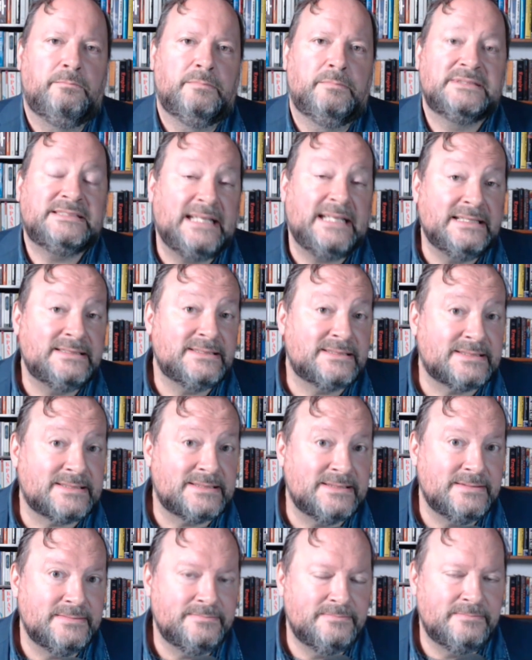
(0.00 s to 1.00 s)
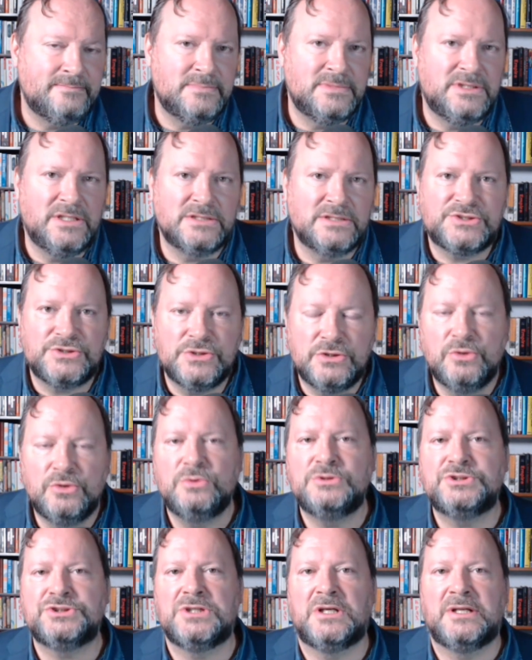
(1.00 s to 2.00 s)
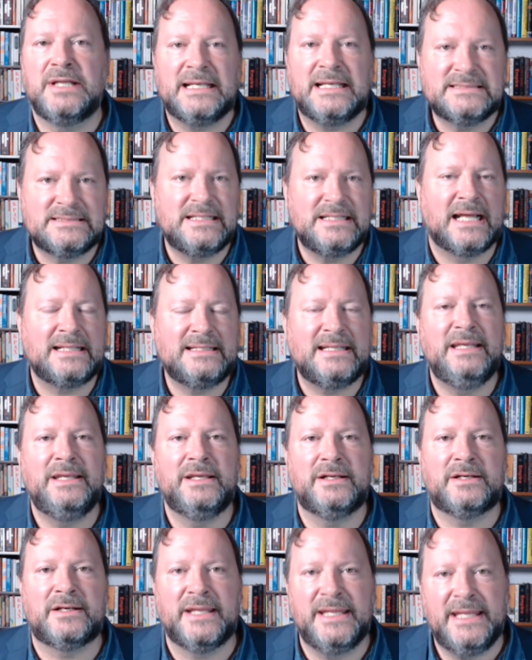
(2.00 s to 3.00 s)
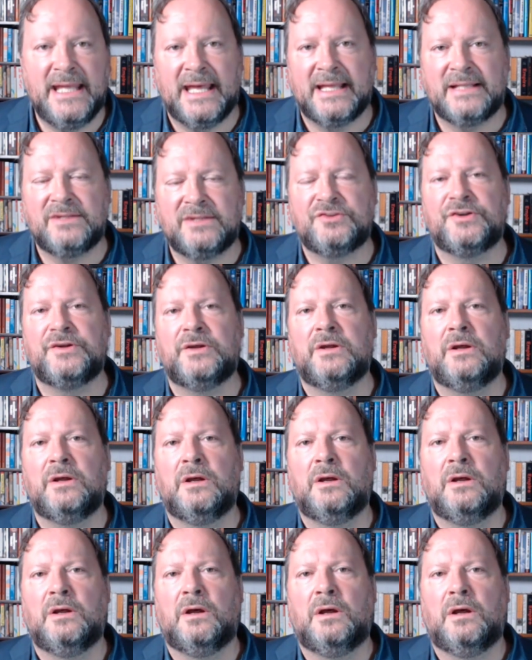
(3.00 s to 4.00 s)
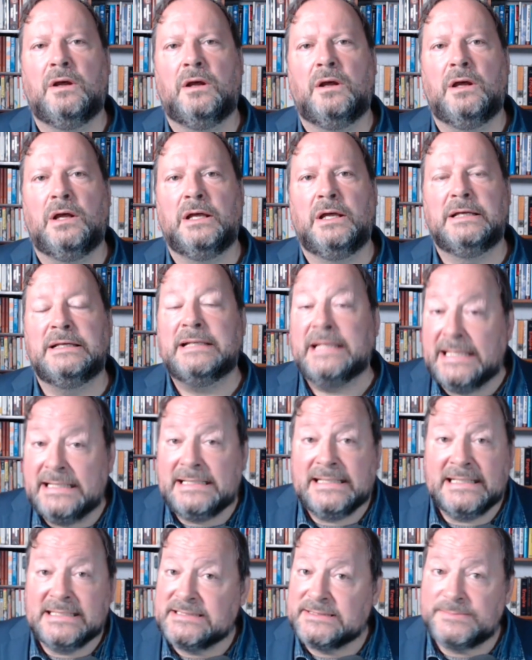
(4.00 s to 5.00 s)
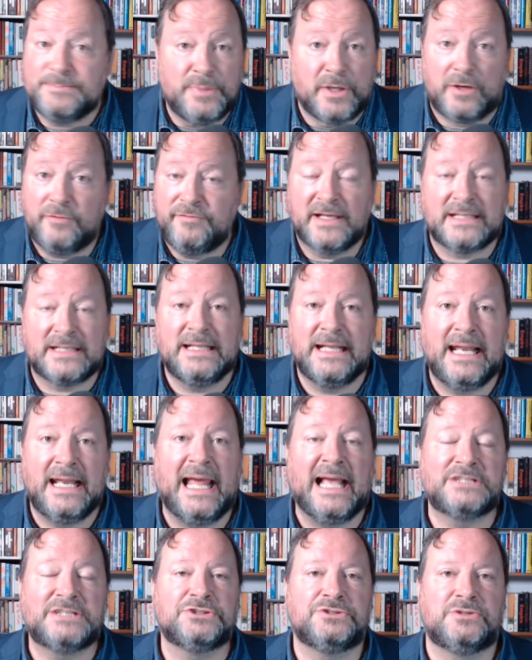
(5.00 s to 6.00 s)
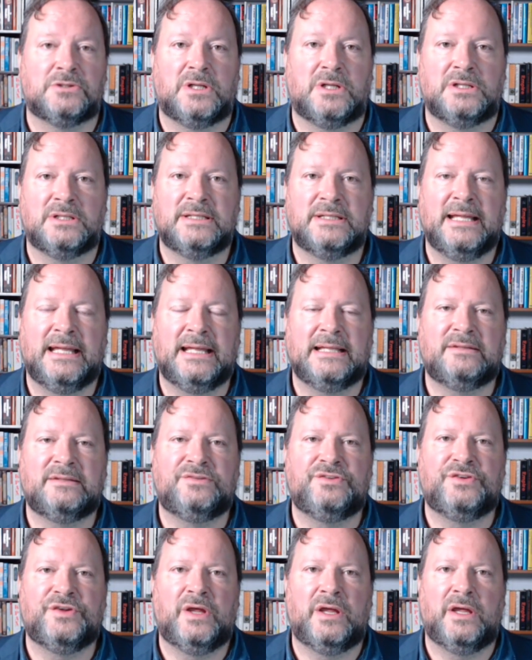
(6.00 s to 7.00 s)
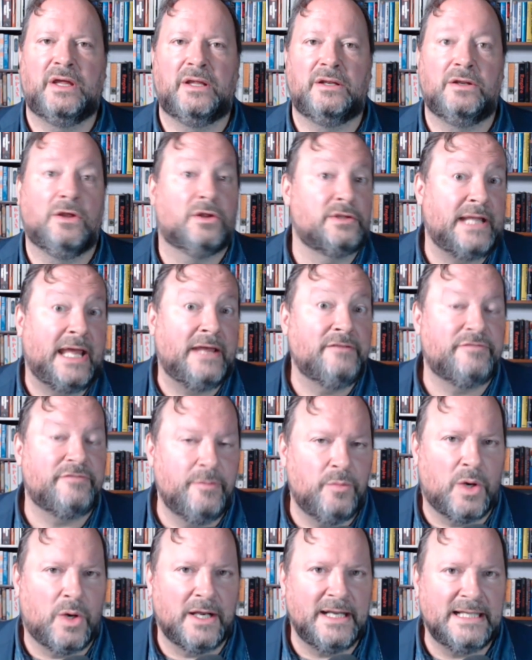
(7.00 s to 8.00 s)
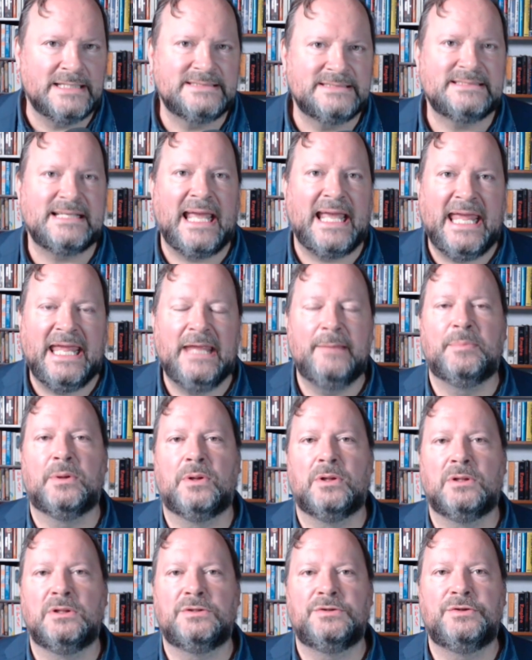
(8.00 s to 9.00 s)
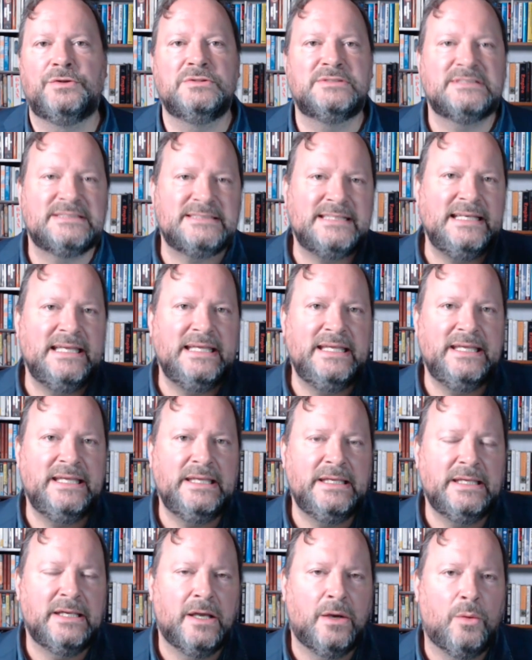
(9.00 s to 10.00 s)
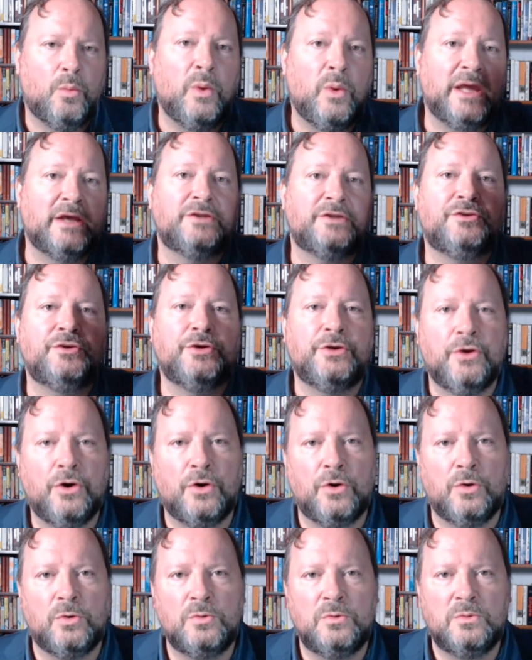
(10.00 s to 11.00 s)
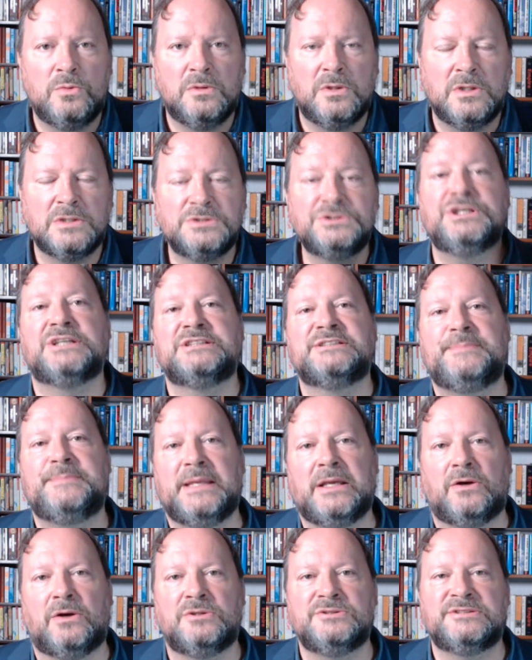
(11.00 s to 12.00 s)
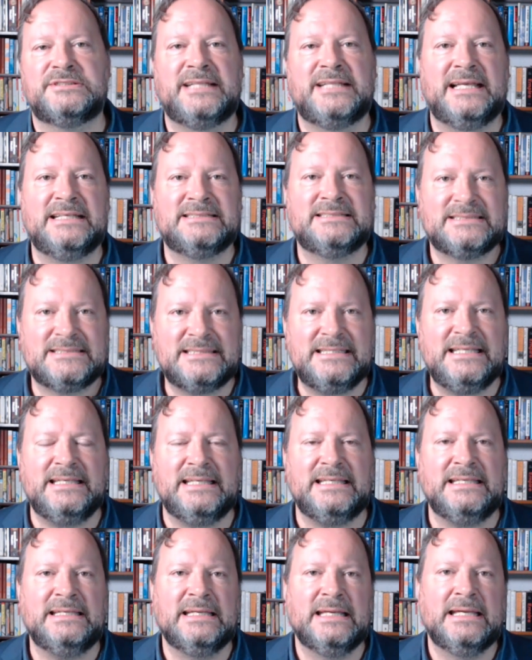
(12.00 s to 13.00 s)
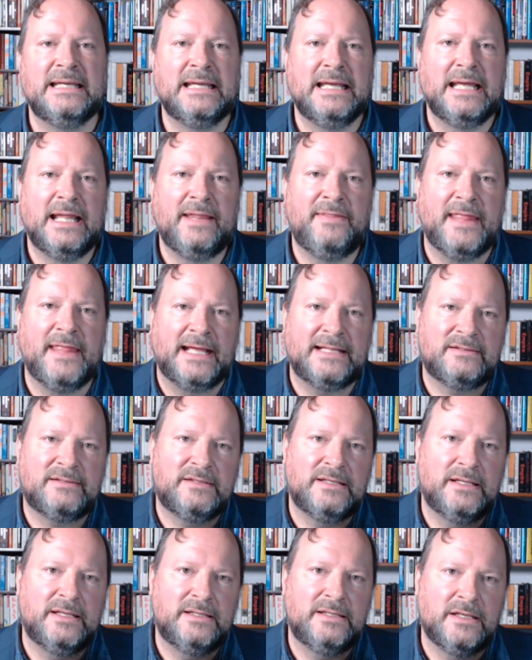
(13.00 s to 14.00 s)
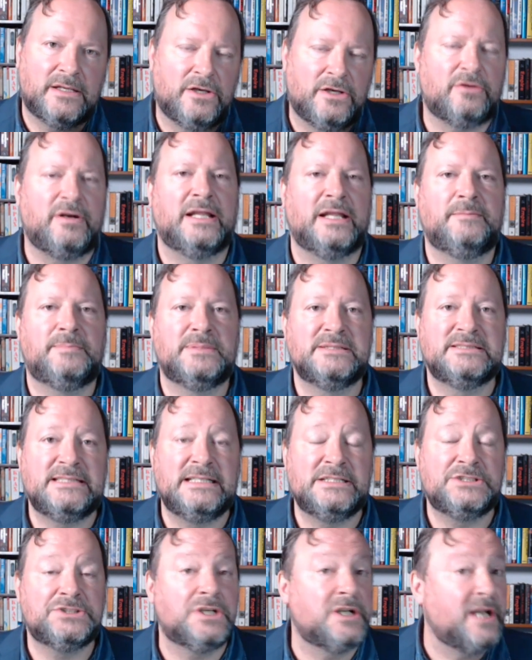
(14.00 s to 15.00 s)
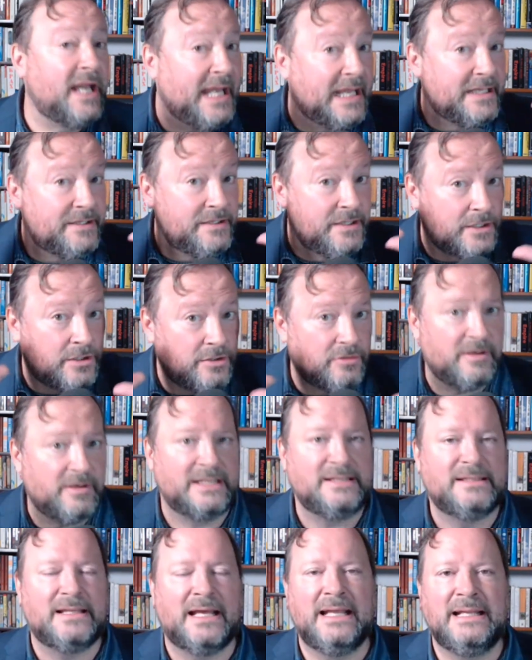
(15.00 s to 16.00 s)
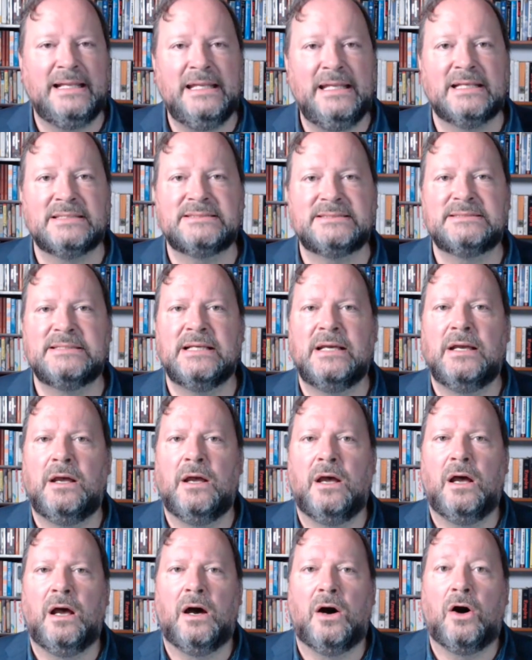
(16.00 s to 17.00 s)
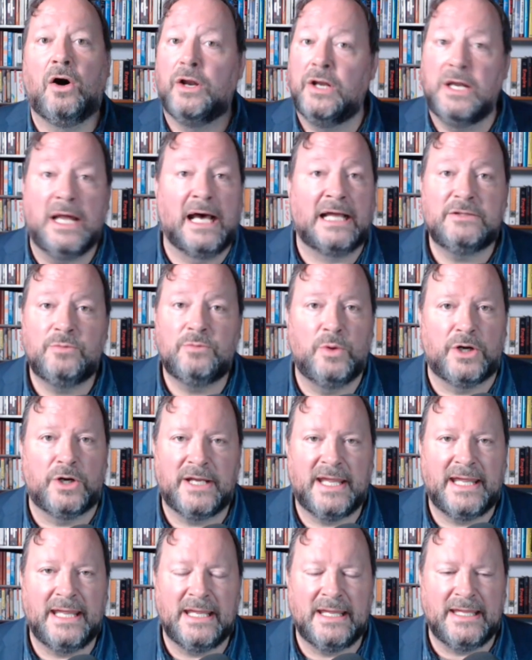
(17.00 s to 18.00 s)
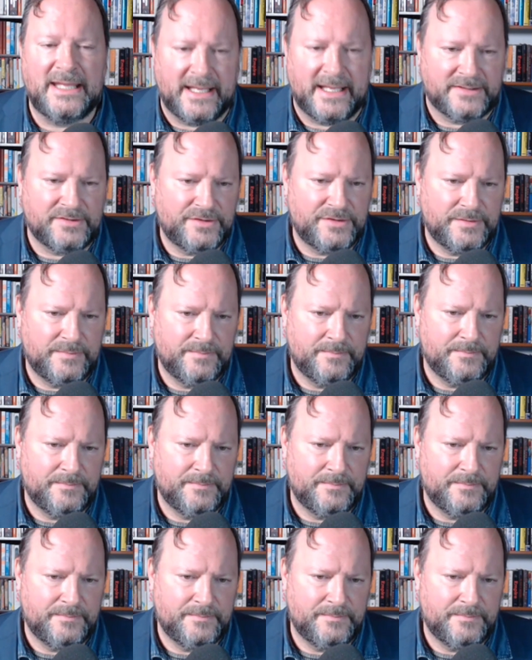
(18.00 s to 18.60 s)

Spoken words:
since the solution is not here yet, it is perfectly natural that not everyone is able to see where to go just because they see that the current position and the current ideas are not working yet.